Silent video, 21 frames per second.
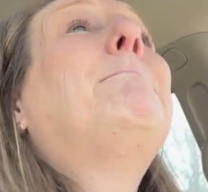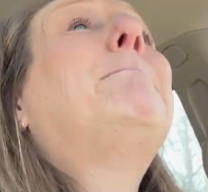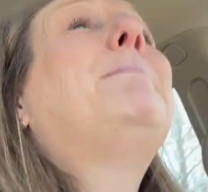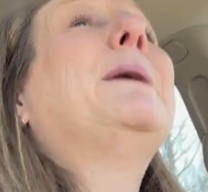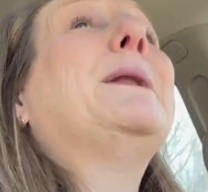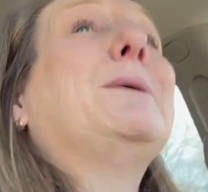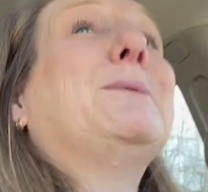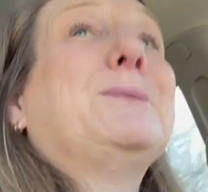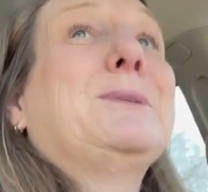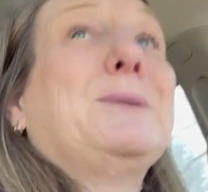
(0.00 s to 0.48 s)

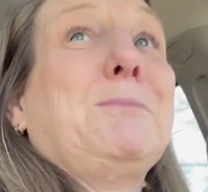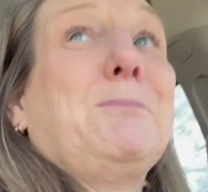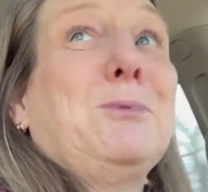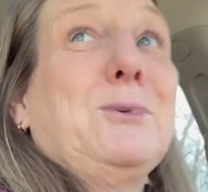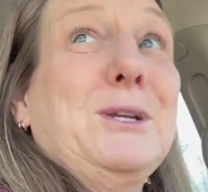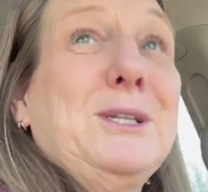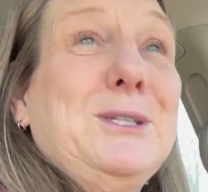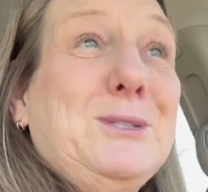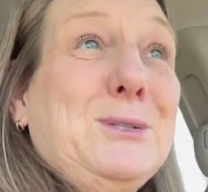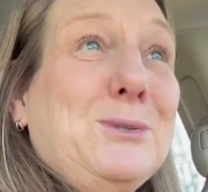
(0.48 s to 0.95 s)
but it was a
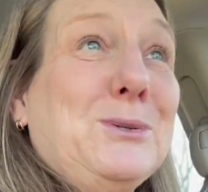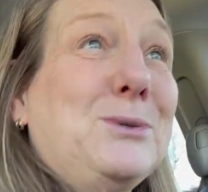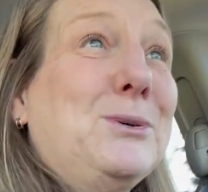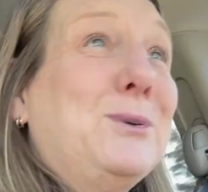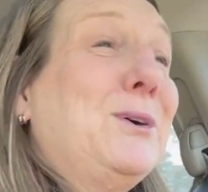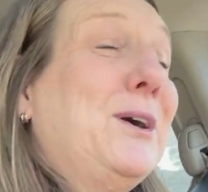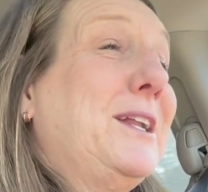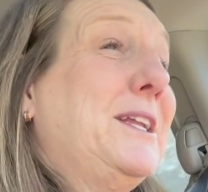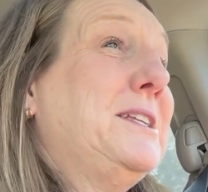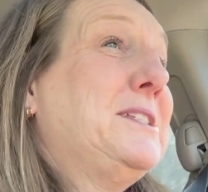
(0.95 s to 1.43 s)

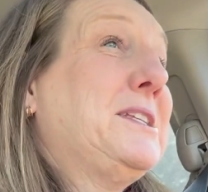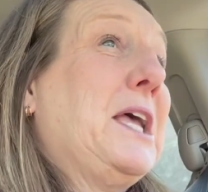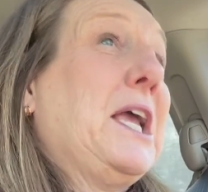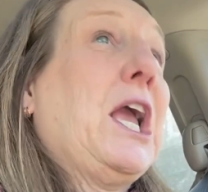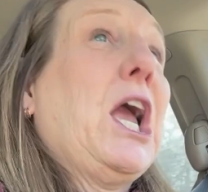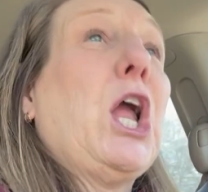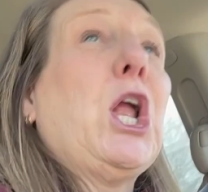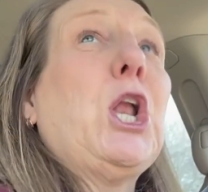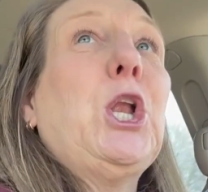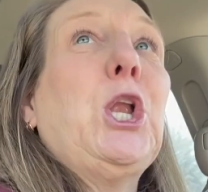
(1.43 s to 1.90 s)
preschool, and he's
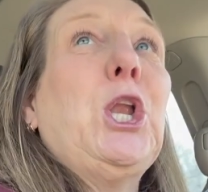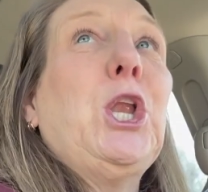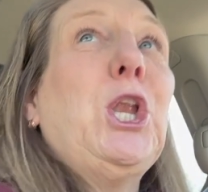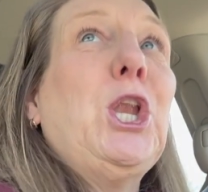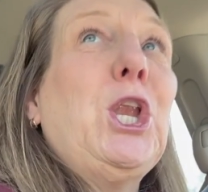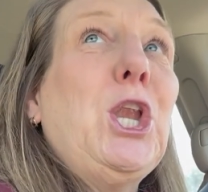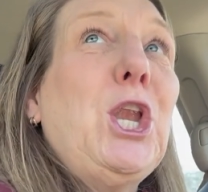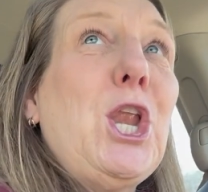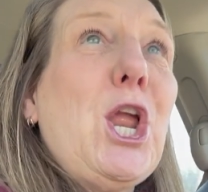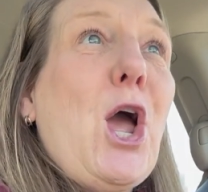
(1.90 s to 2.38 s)
like,
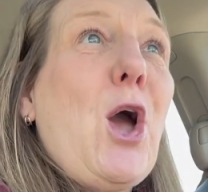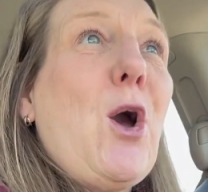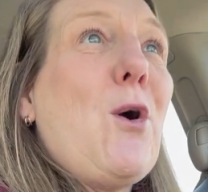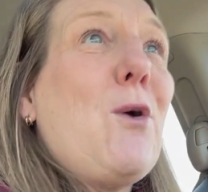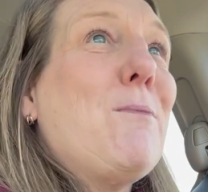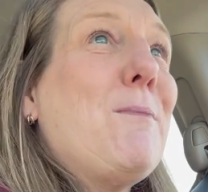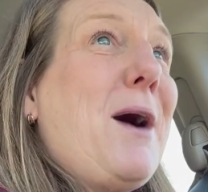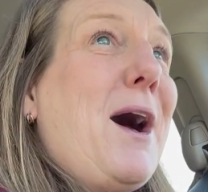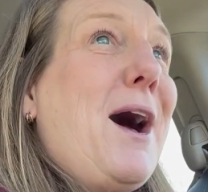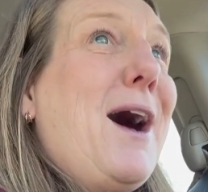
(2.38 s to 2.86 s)

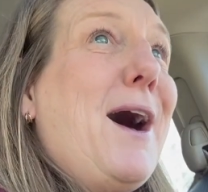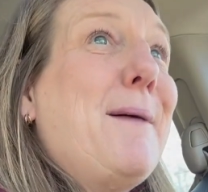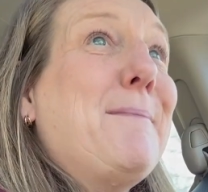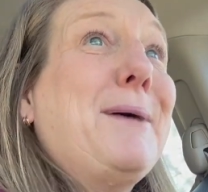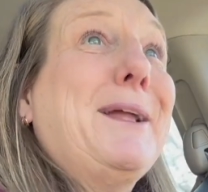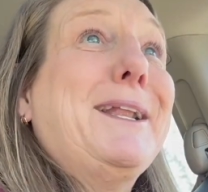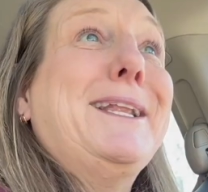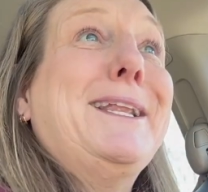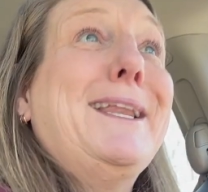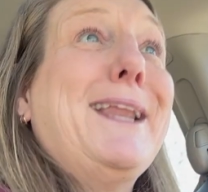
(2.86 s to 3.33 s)
no
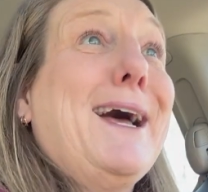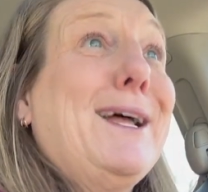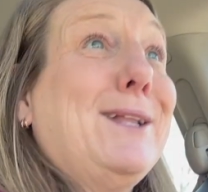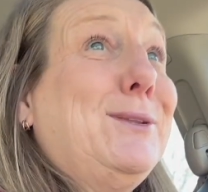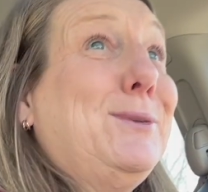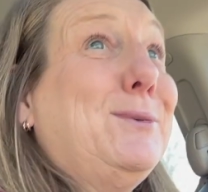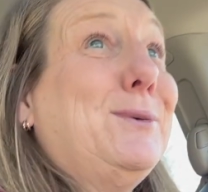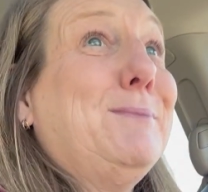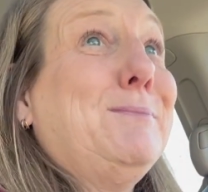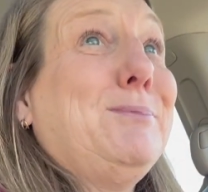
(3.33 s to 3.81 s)
mom,
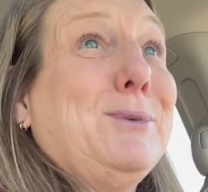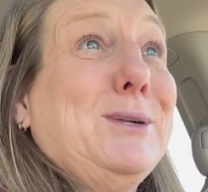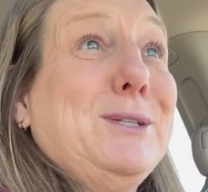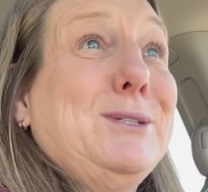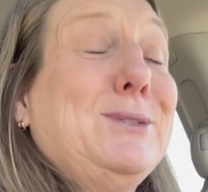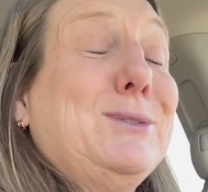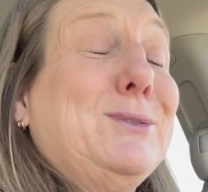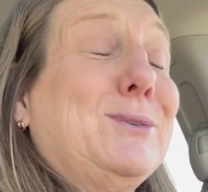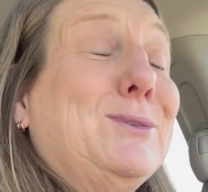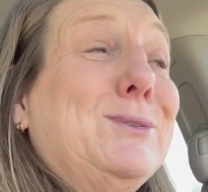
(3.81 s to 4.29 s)
not doing
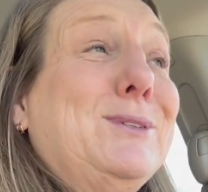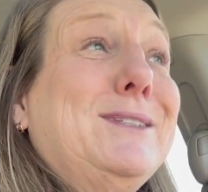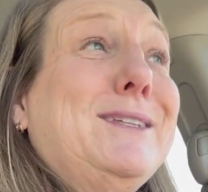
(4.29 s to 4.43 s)
preschool.